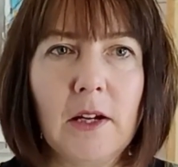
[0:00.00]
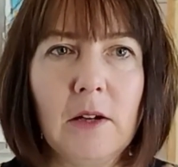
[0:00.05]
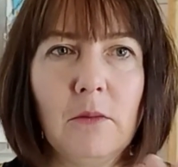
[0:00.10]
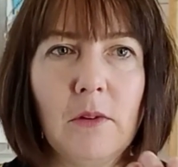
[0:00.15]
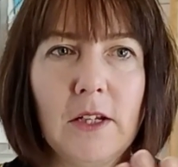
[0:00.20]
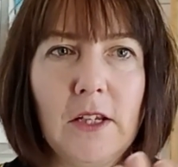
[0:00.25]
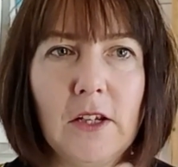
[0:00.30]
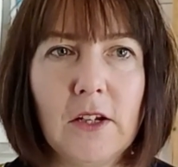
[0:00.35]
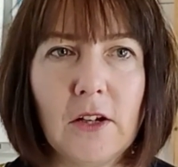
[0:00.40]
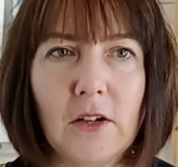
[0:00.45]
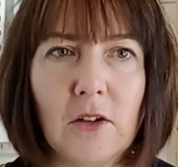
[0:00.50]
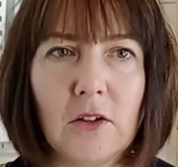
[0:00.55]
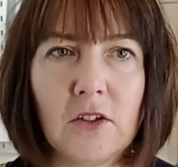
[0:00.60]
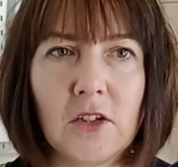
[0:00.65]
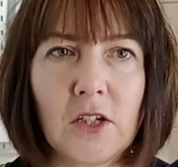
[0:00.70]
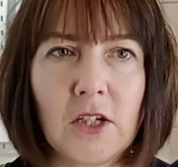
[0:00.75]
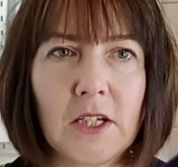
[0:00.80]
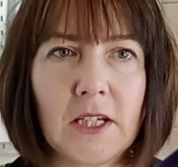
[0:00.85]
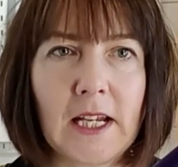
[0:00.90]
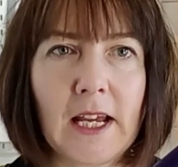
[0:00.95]
when you can
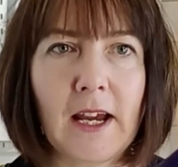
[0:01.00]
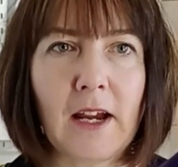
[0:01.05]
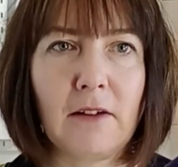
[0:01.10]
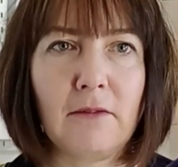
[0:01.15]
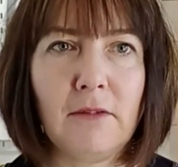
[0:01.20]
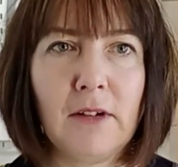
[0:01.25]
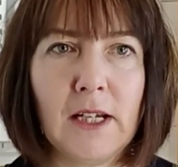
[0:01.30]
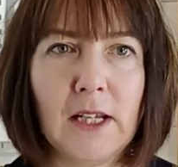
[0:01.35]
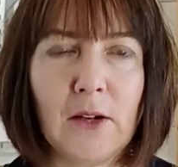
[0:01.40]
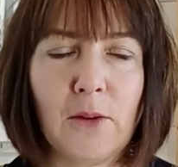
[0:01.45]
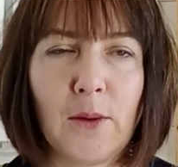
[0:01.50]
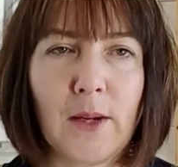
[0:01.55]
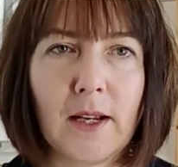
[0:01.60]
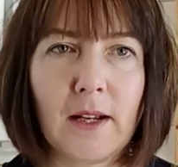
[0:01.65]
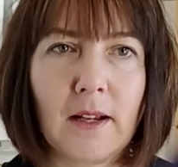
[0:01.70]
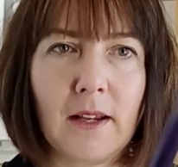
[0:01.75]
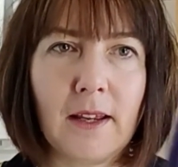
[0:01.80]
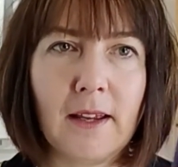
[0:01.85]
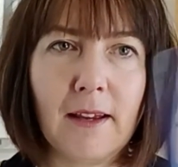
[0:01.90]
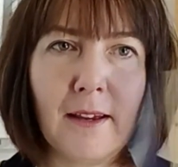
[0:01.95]
turn it out really
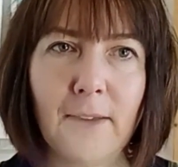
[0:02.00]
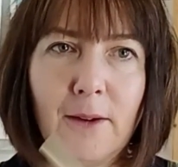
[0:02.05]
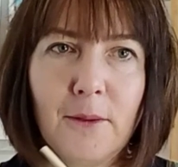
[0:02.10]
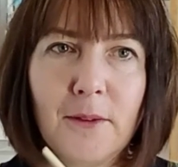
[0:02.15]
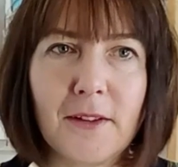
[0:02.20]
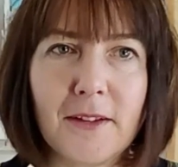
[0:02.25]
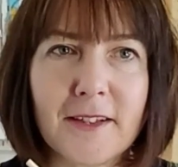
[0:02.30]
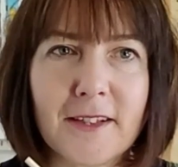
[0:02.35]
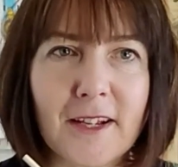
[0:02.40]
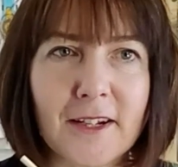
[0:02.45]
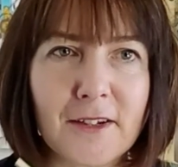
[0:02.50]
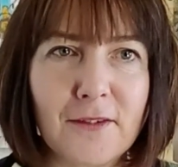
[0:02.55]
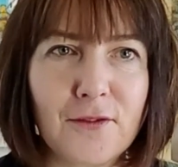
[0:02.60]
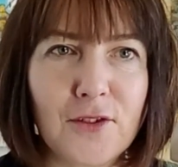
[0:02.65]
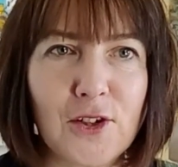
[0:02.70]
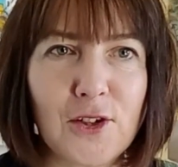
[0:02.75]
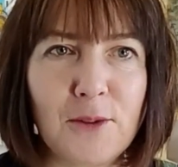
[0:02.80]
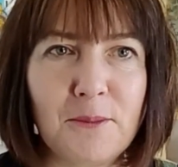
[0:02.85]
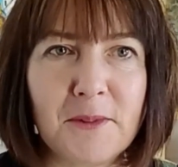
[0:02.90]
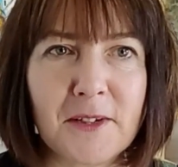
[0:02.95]
quickly with a set of
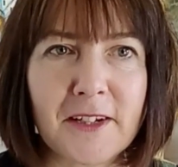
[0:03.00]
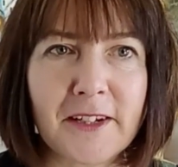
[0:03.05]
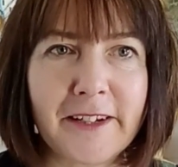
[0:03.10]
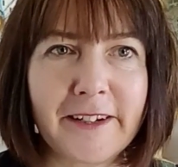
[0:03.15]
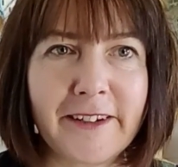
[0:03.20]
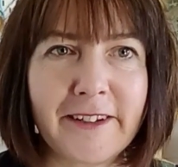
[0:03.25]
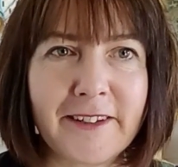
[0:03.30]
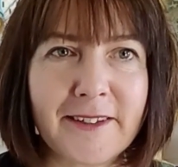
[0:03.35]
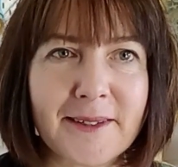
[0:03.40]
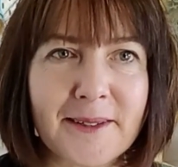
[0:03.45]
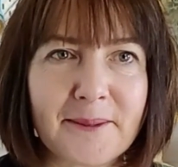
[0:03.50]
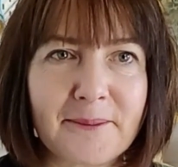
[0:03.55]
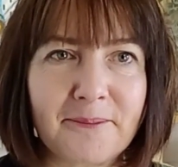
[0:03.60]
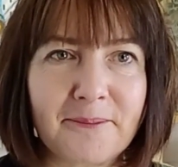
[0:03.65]
tube turners.